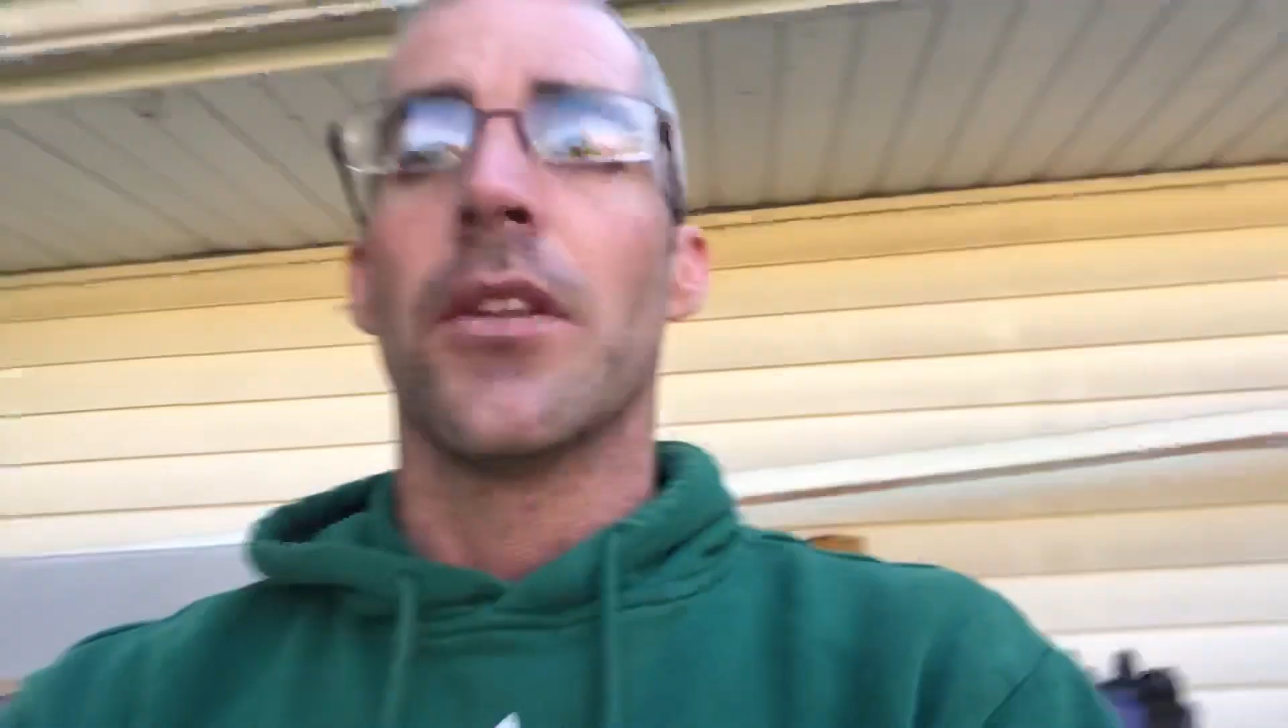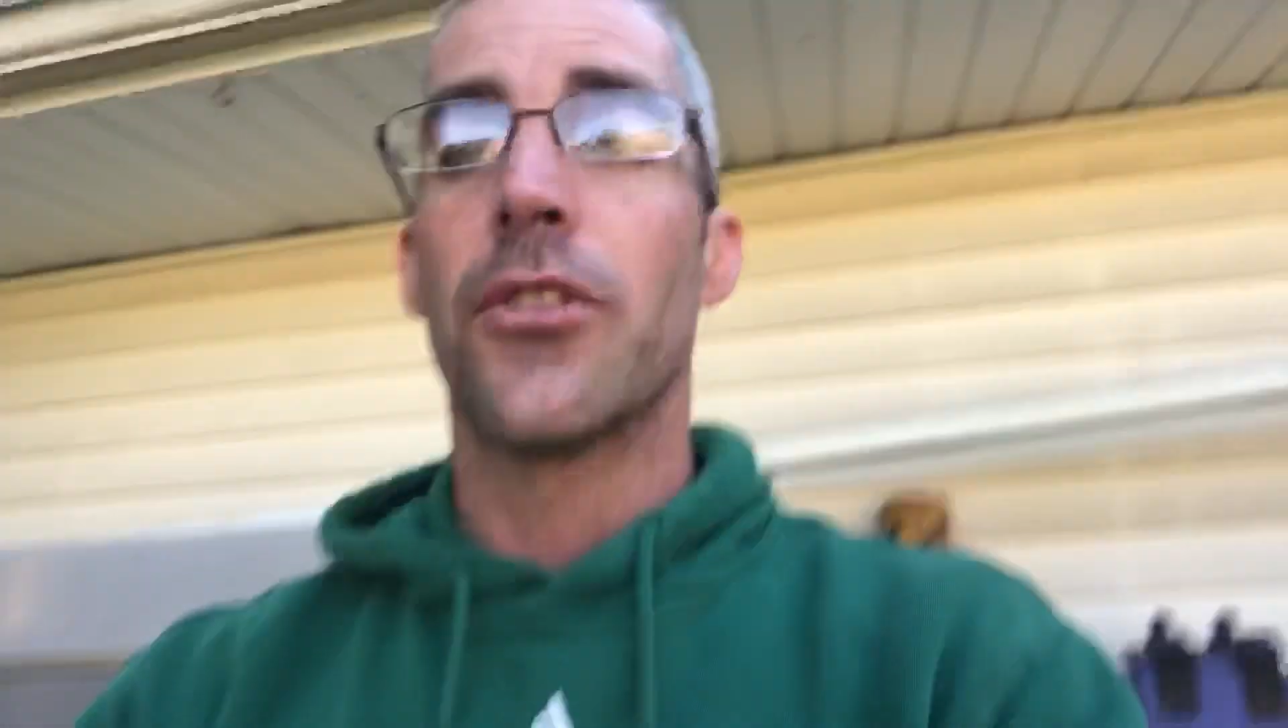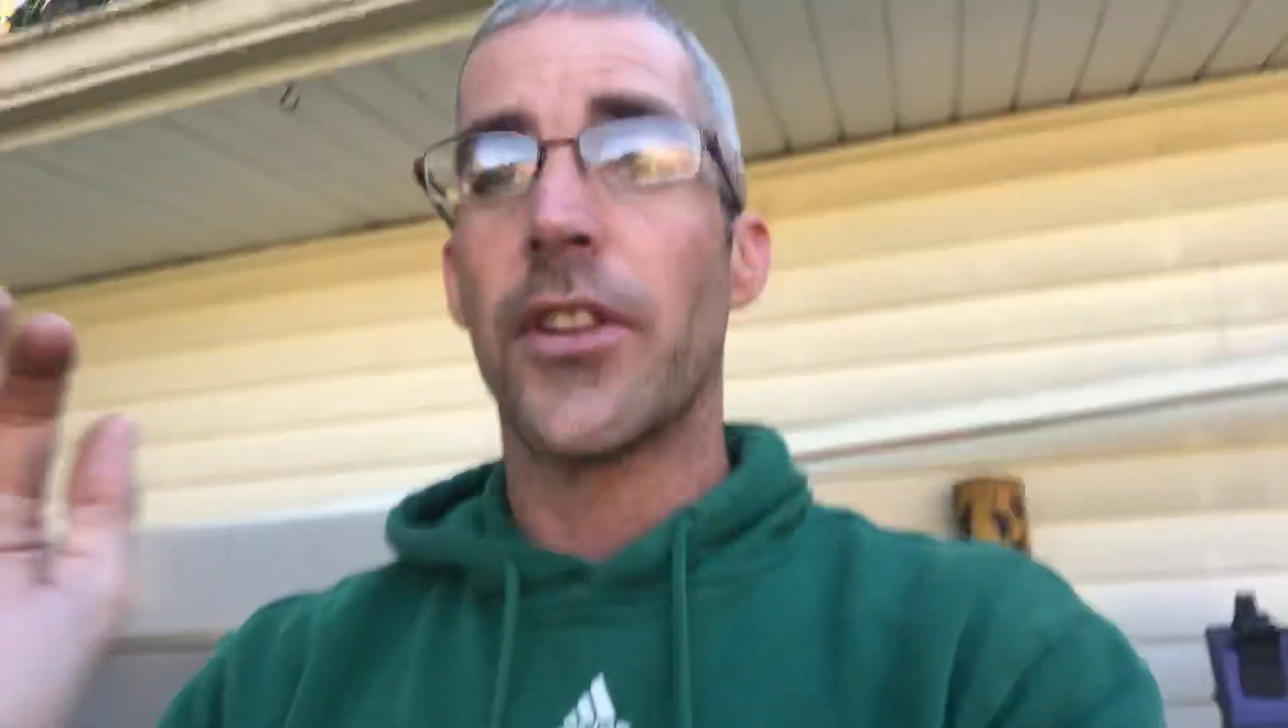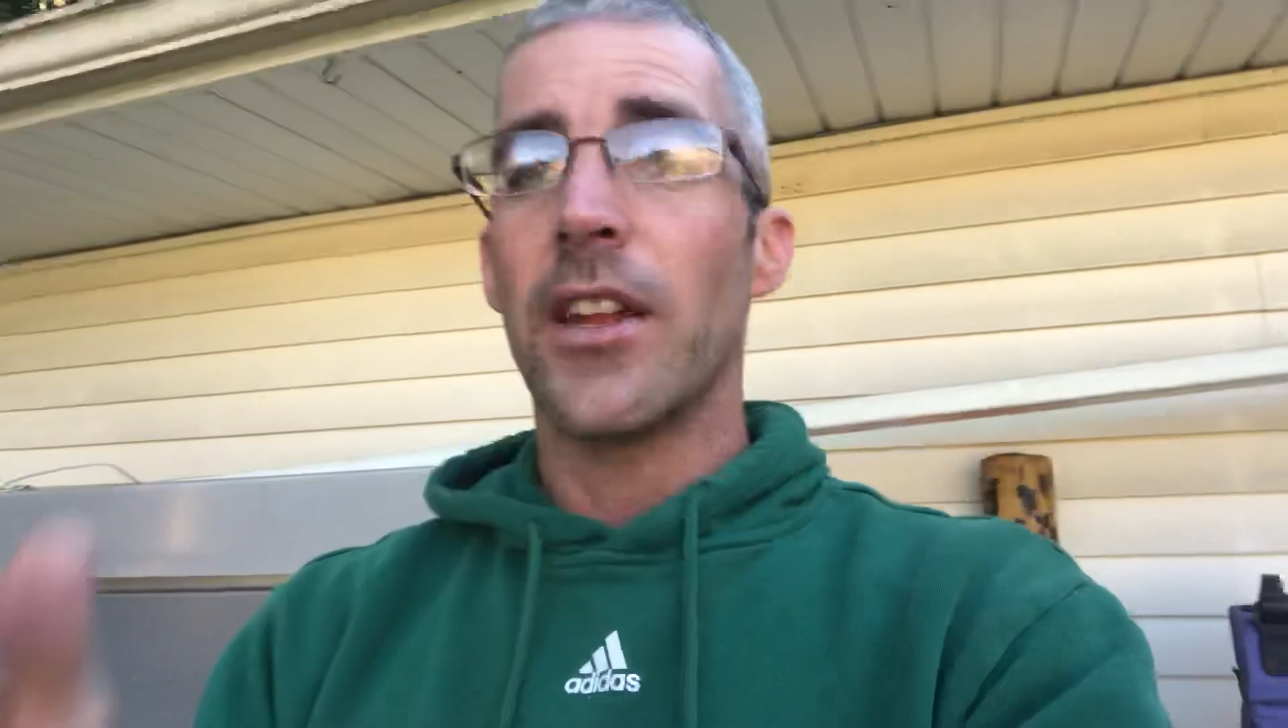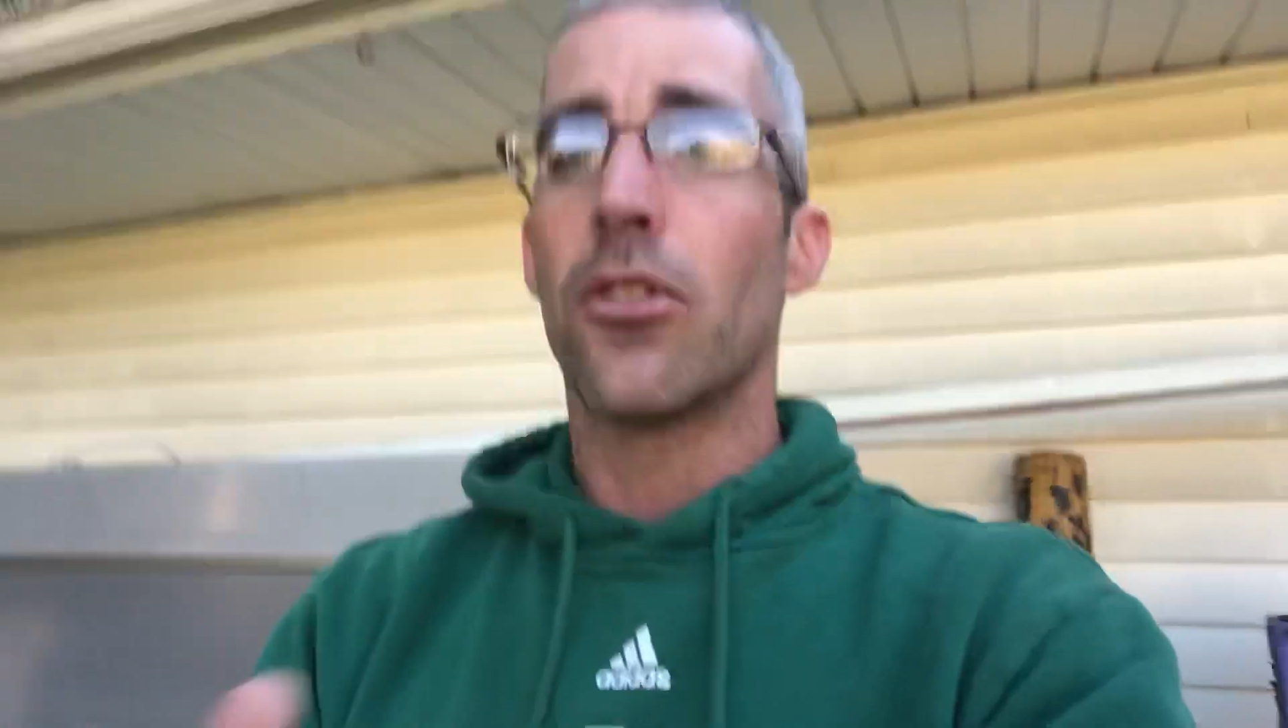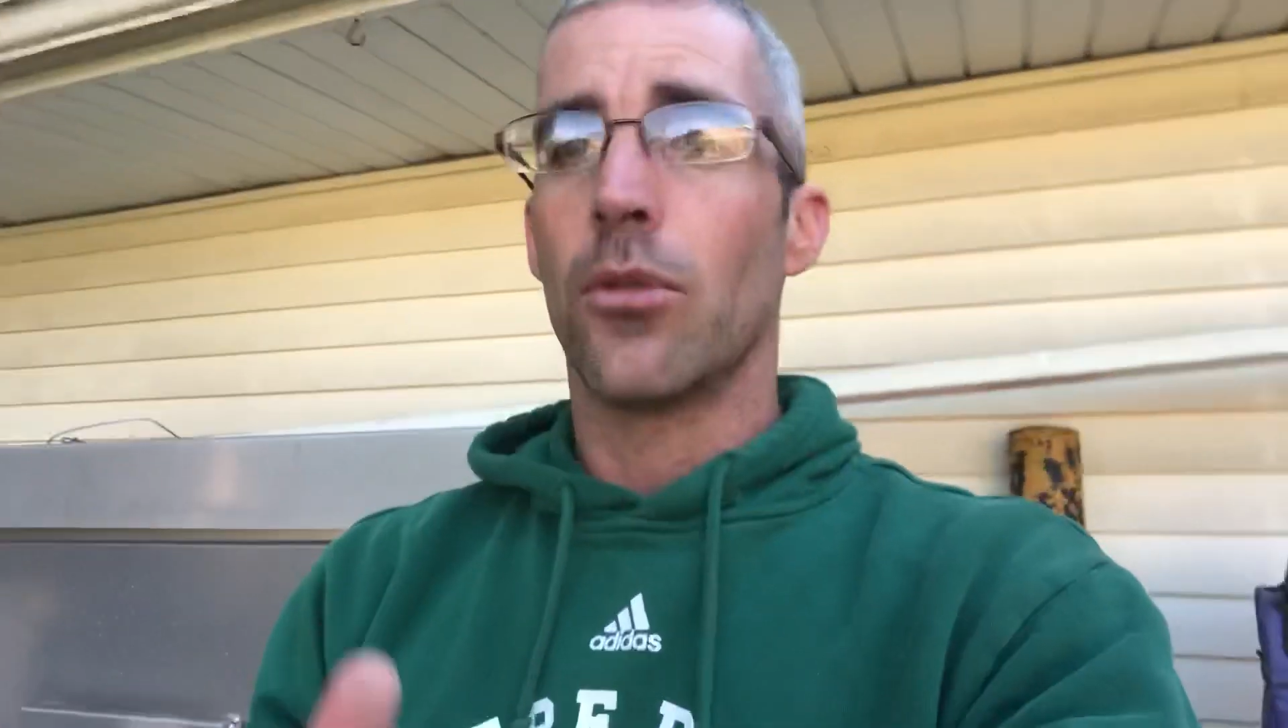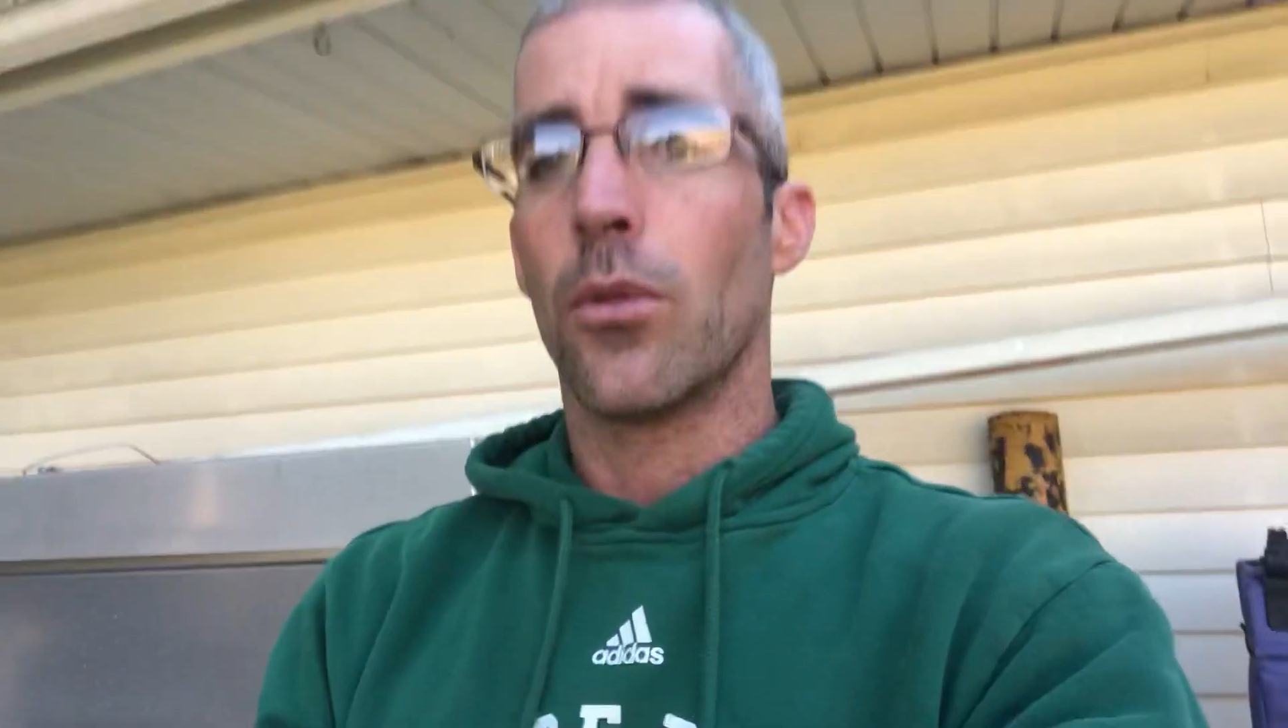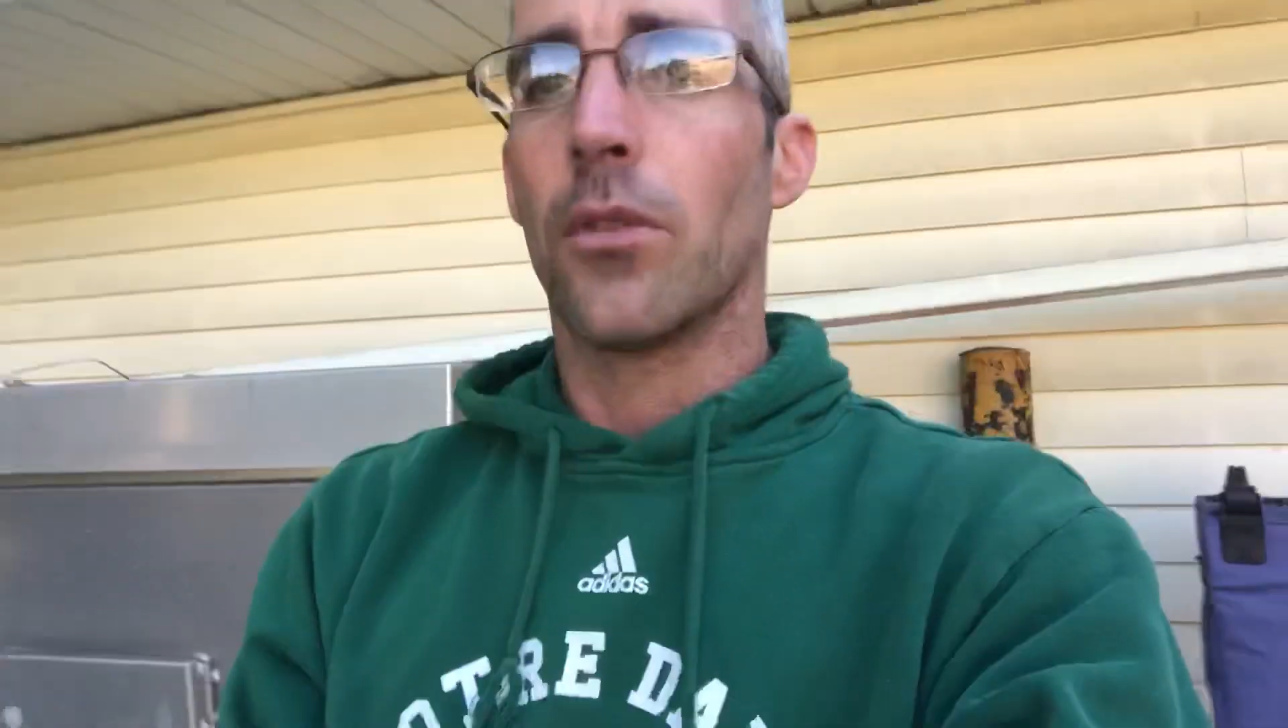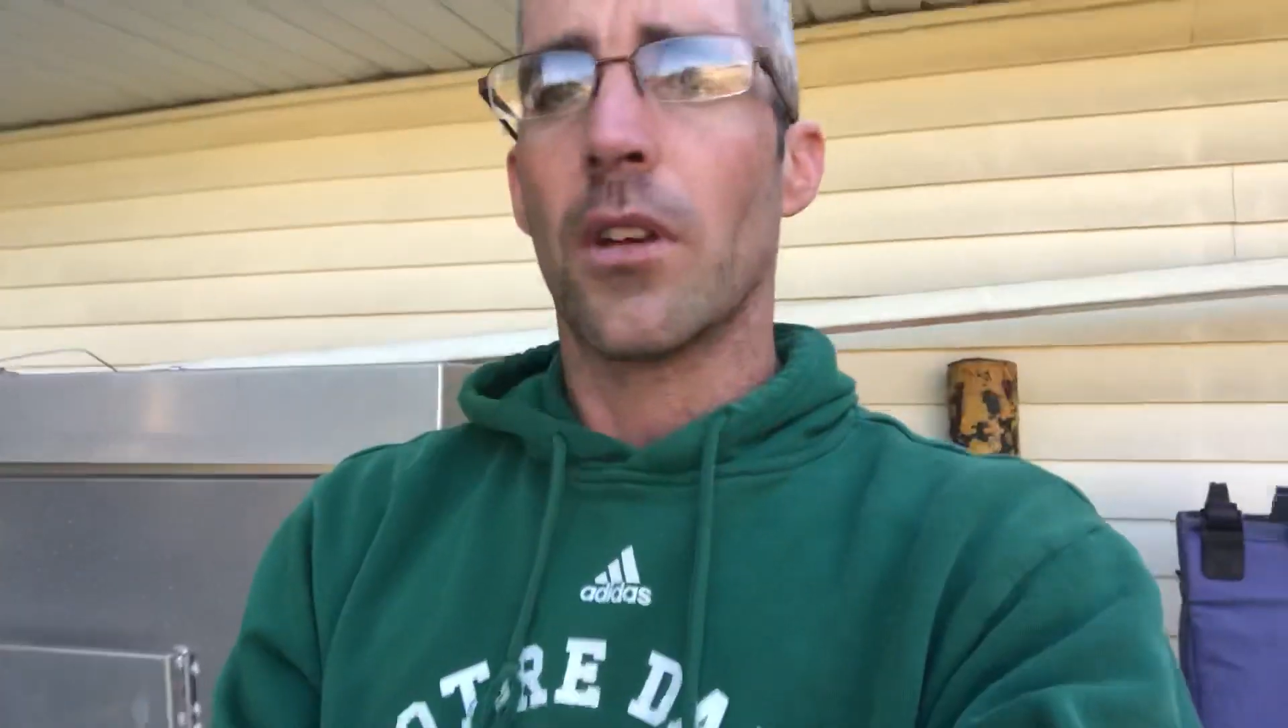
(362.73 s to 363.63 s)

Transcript: stay tuned.